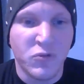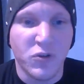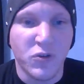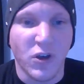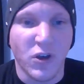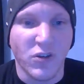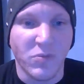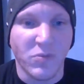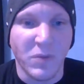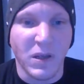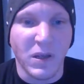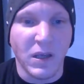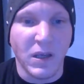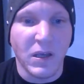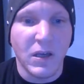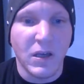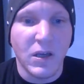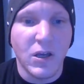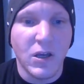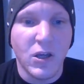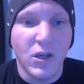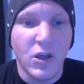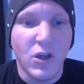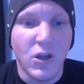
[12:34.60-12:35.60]
Trust me,
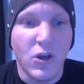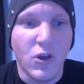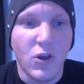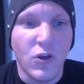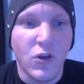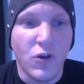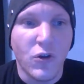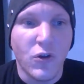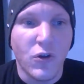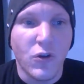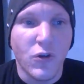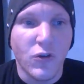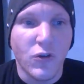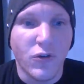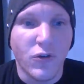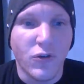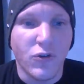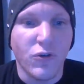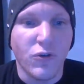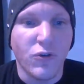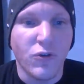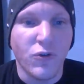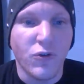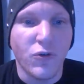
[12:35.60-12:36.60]

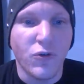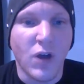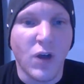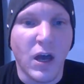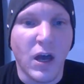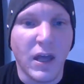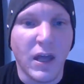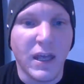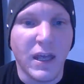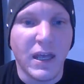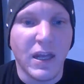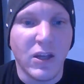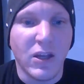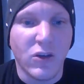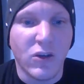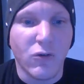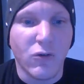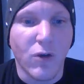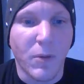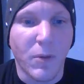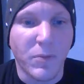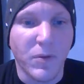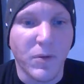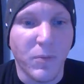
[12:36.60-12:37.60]
you do not
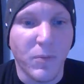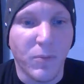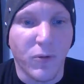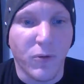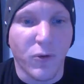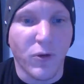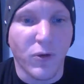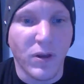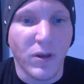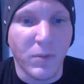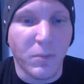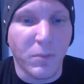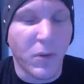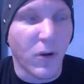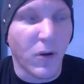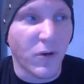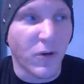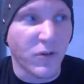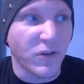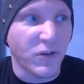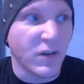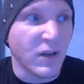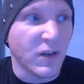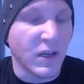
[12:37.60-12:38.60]
interrupt a brooding
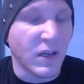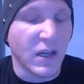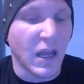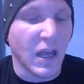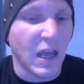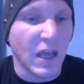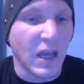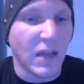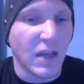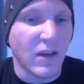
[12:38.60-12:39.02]
person.